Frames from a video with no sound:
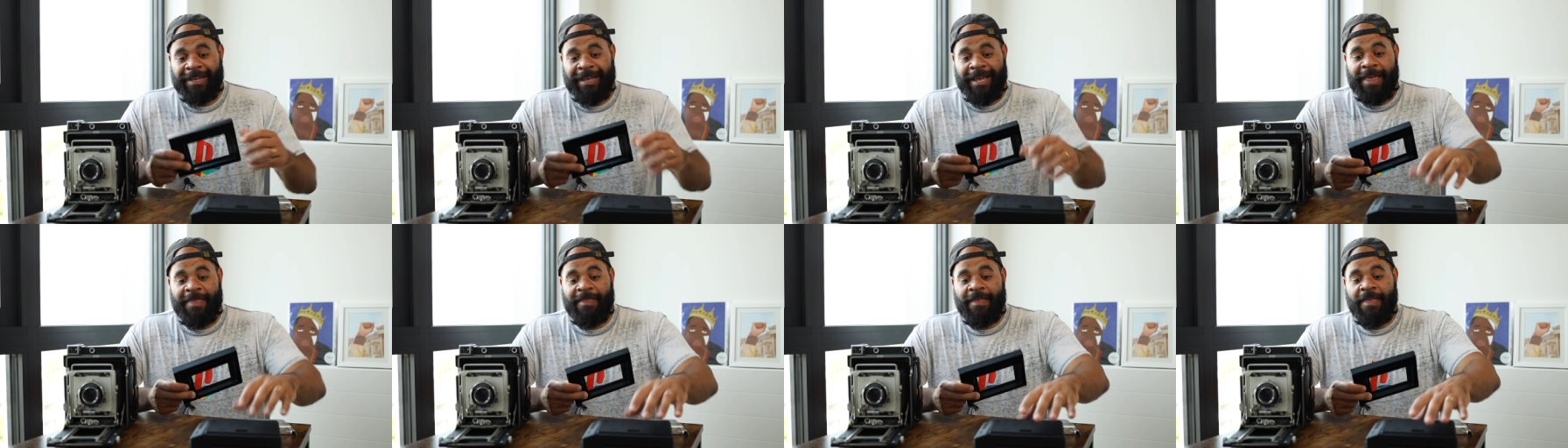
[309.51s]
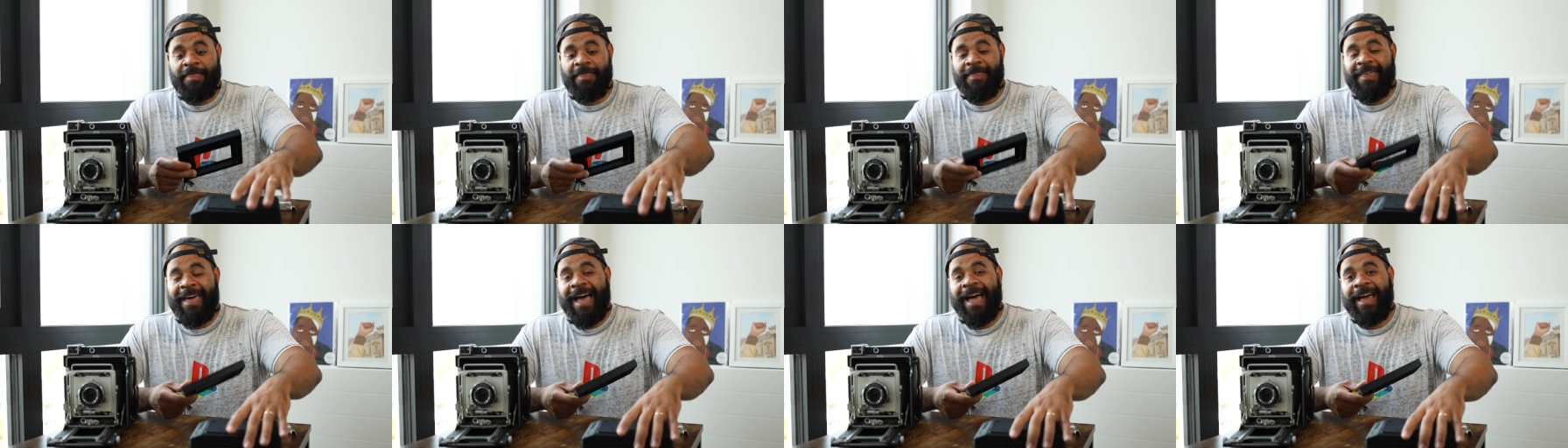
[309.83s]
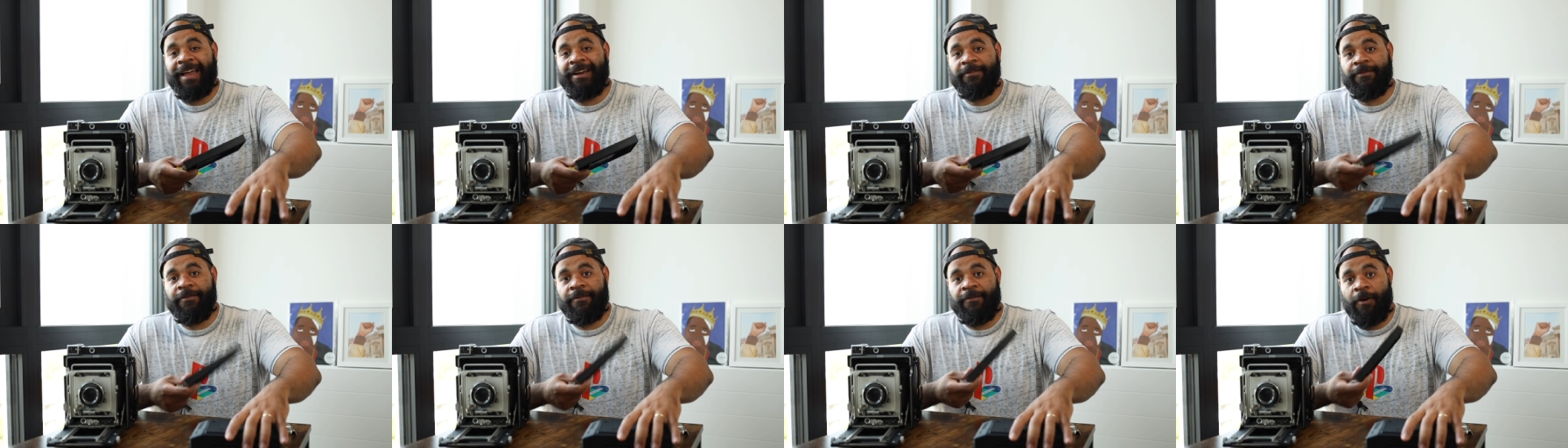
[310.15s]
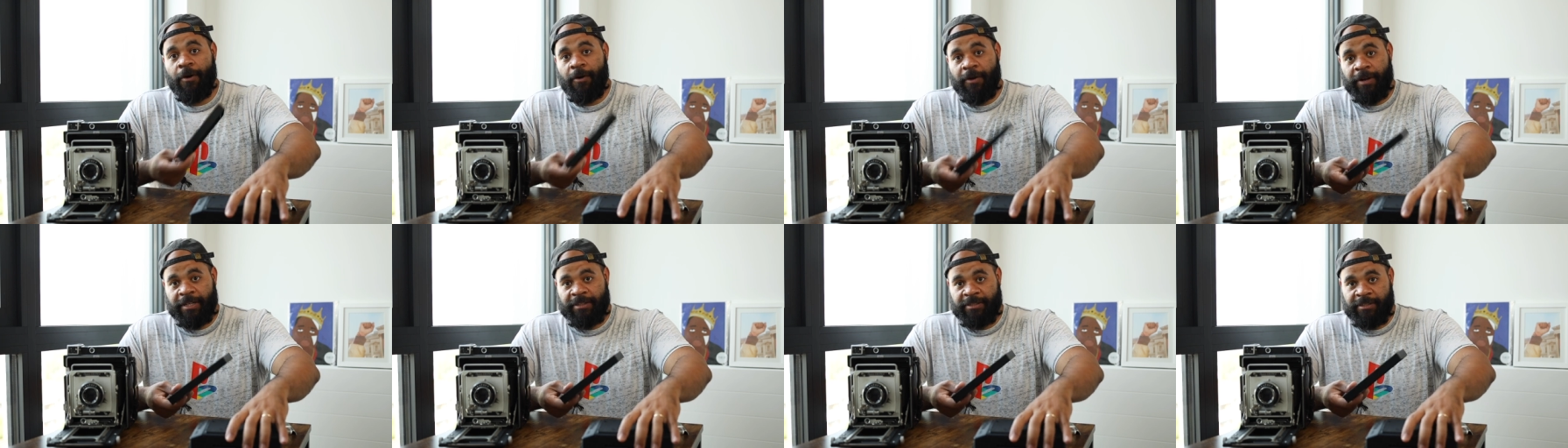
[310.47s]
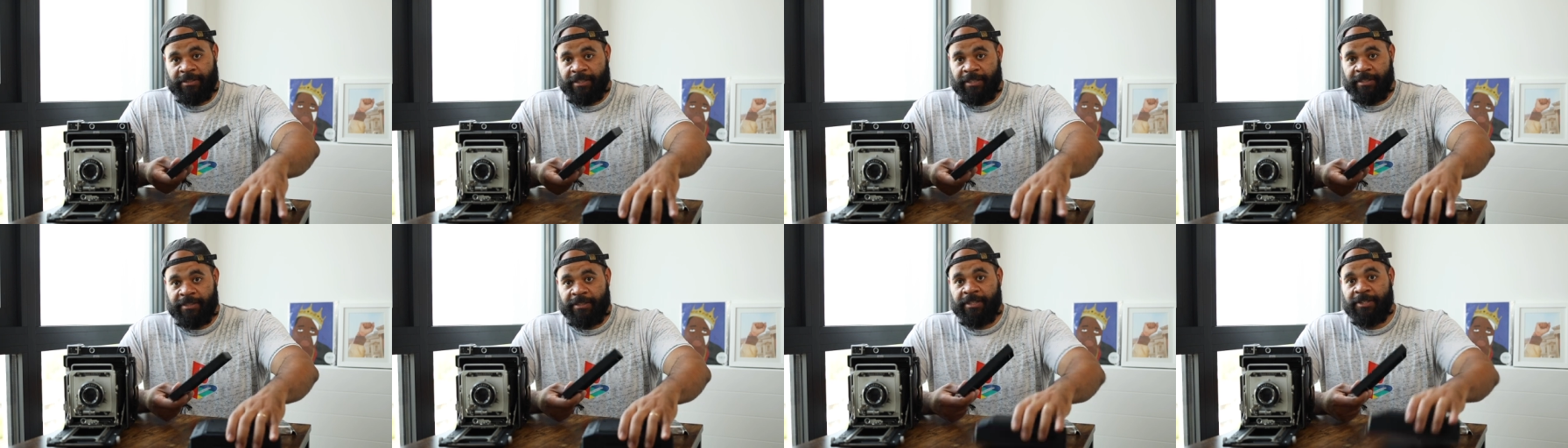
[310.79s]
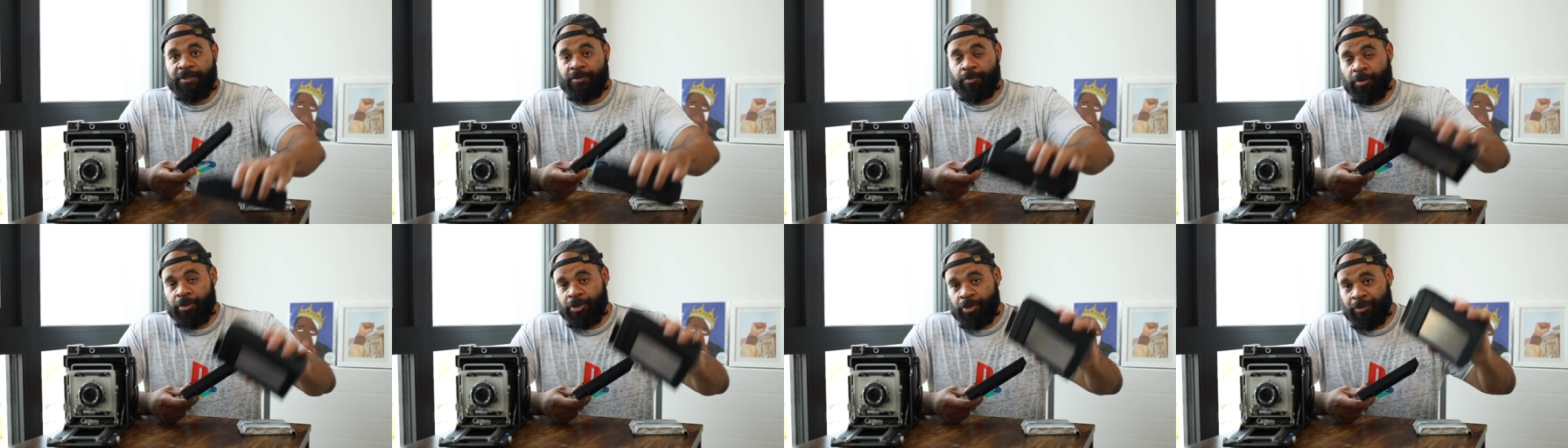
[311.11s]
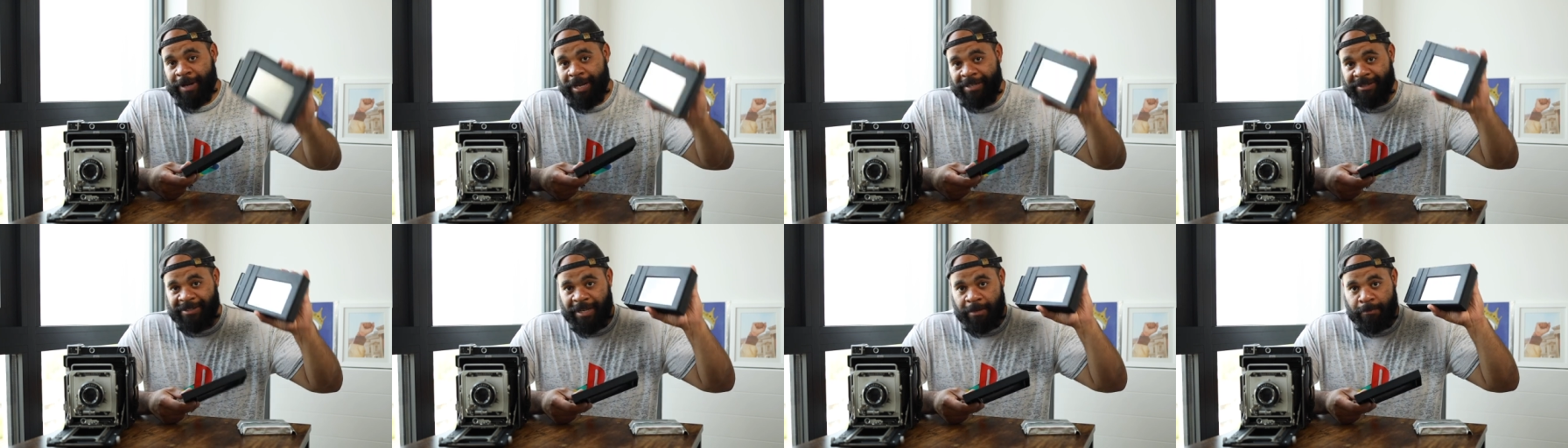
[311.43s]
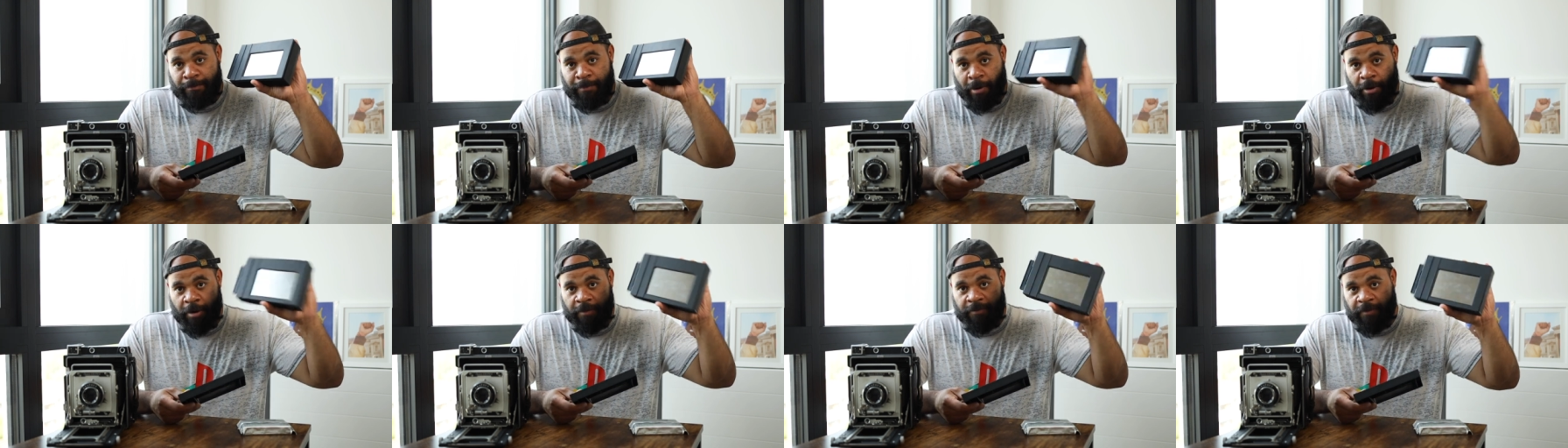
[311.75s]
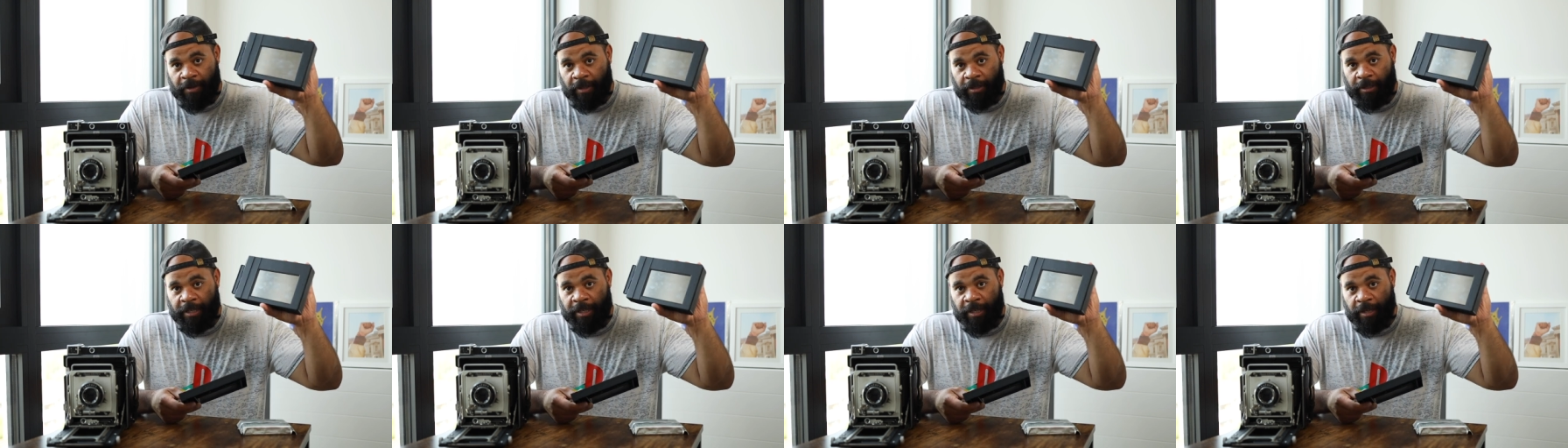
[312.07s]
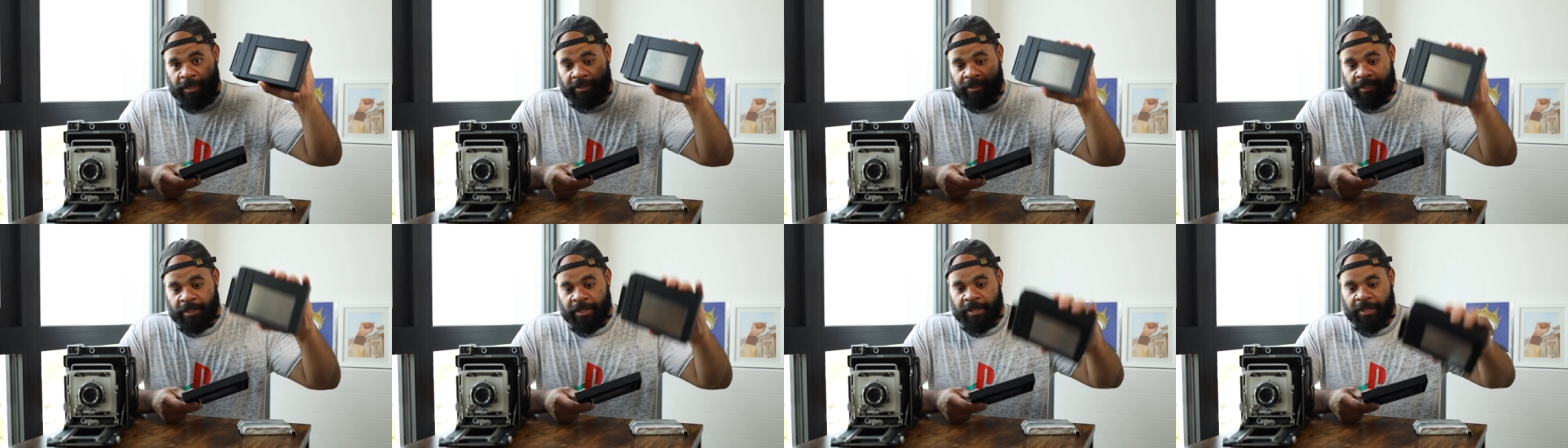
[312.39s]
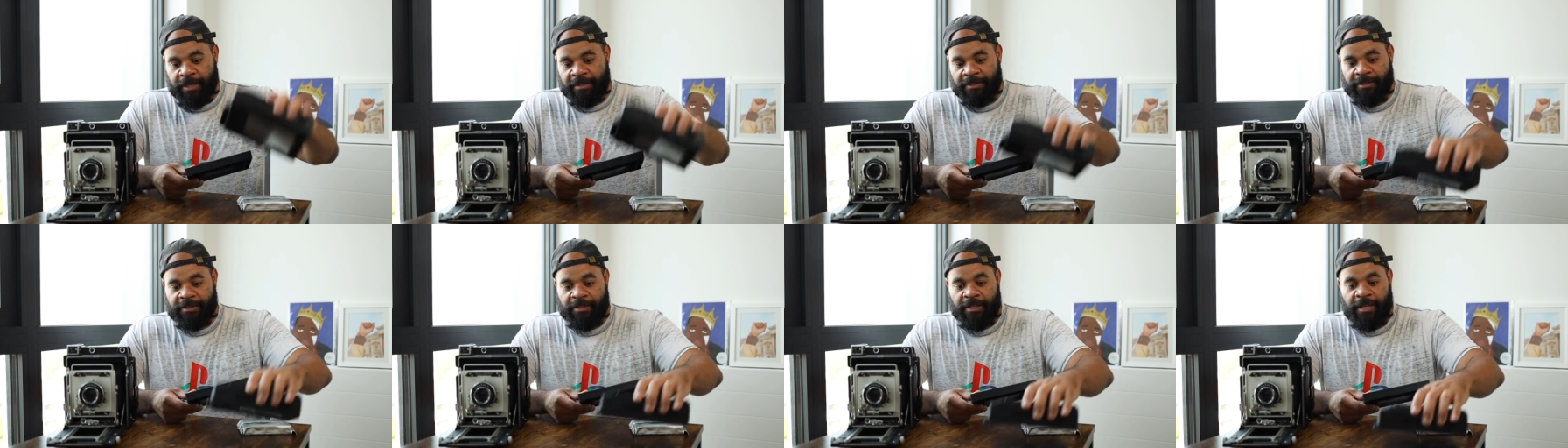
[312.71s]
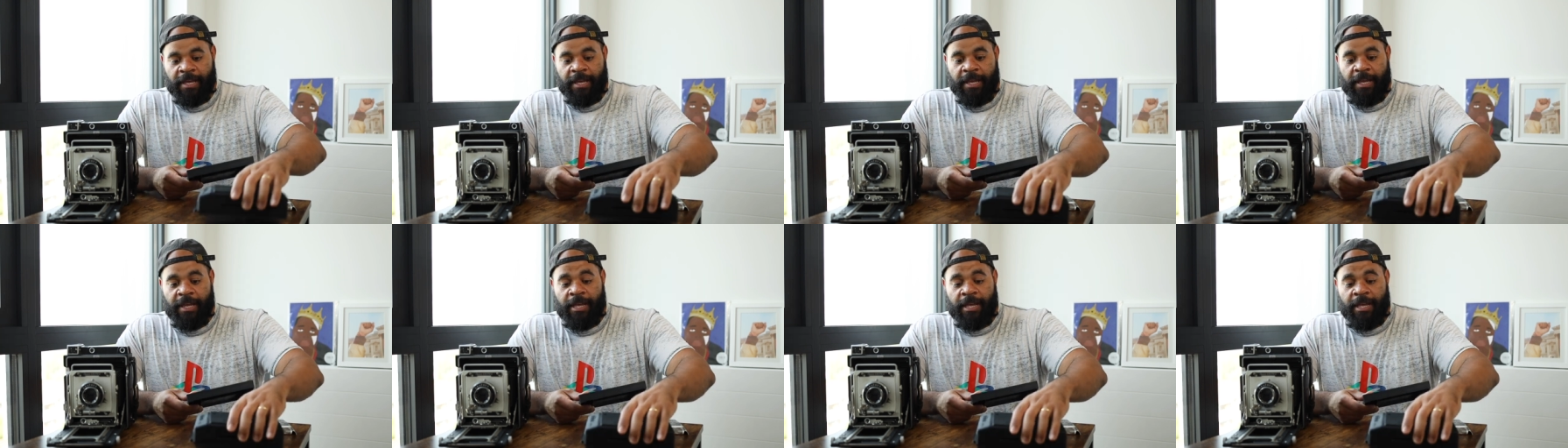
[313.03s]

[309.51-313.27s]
and then that focus distance will translate perfectly onto this.